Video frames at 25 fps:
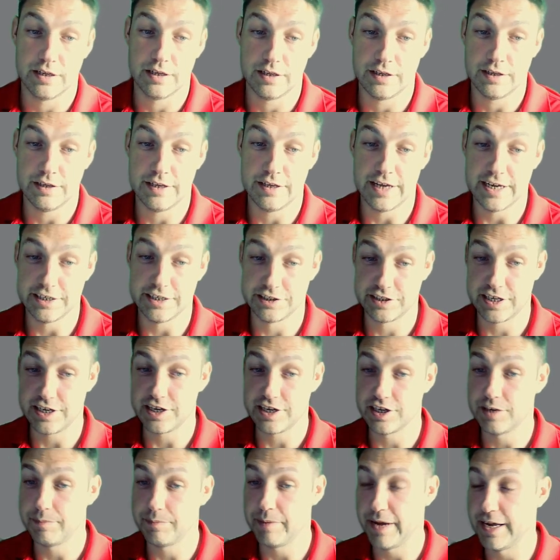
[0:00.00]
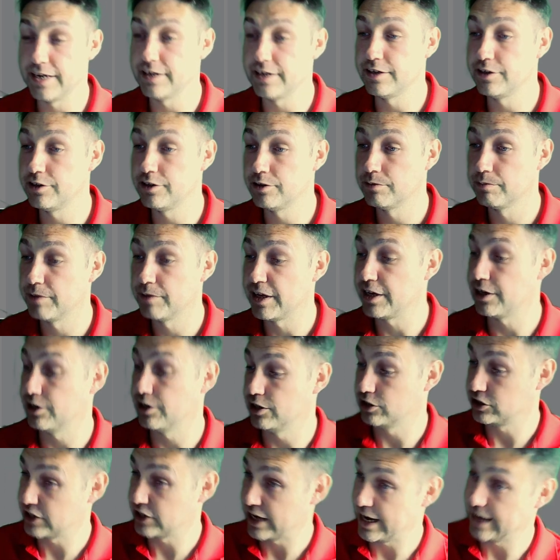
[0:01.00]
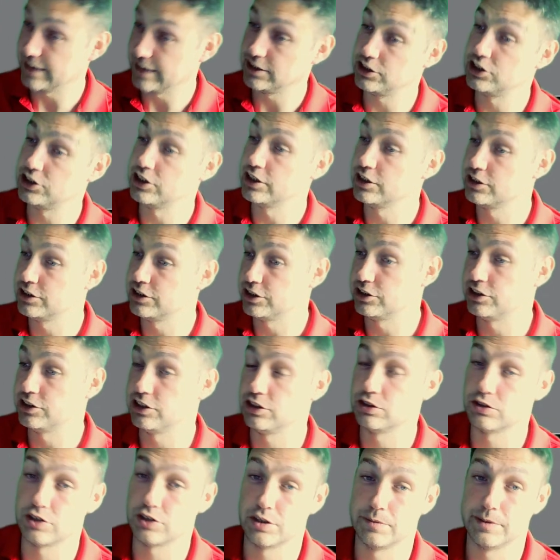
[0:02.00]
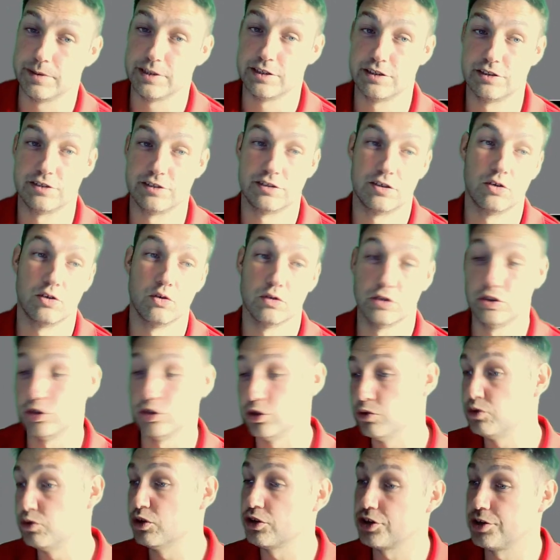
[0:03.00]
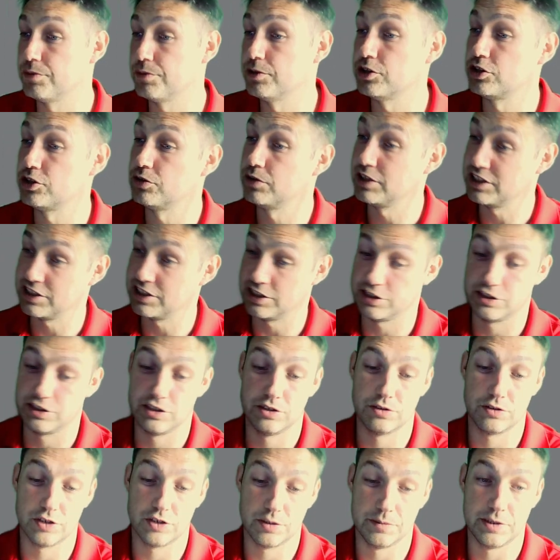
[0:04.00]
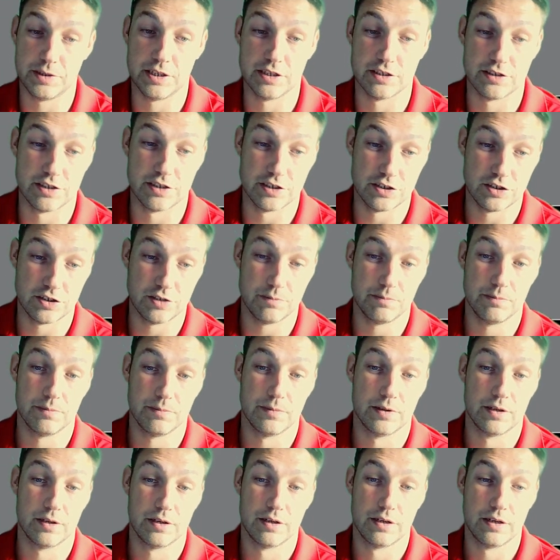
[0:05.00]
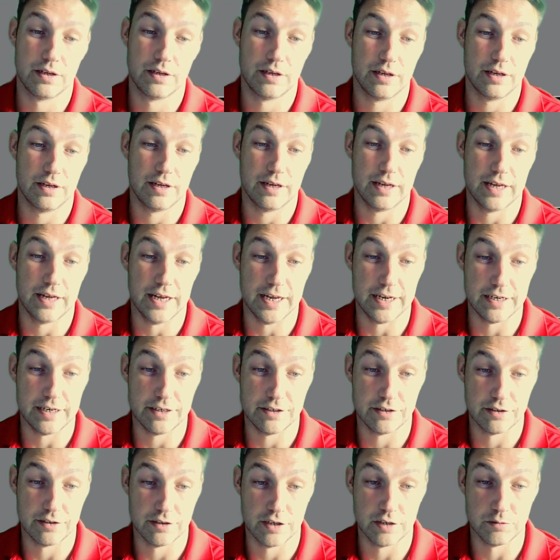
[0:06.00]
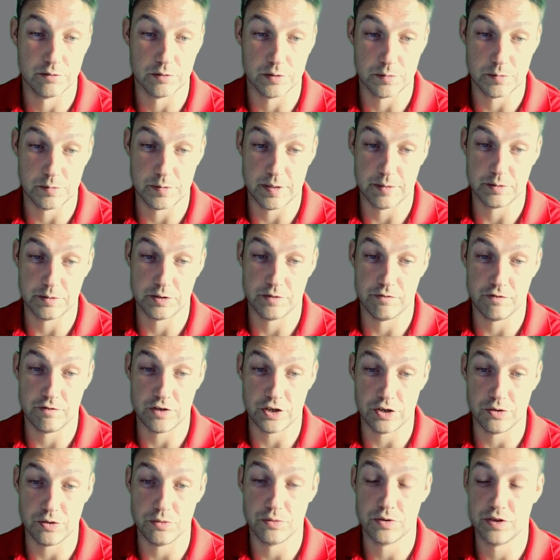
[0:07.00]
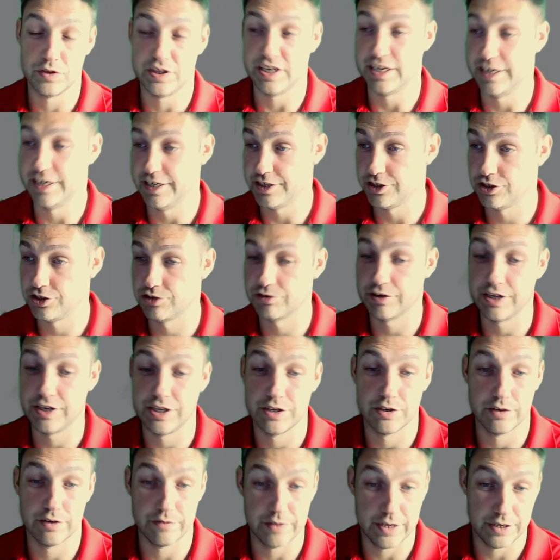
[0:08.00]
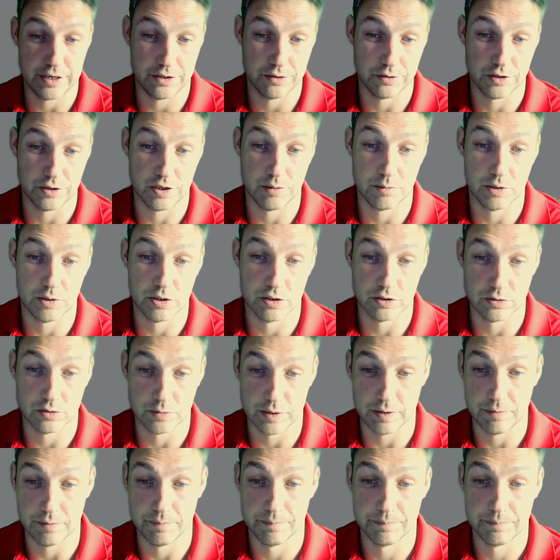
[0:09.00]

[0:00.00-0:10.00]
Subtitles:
Yes, they can append, they can attach existing documents or new documents to an existing document in the system. And I want them to be able to view the history of that document as well.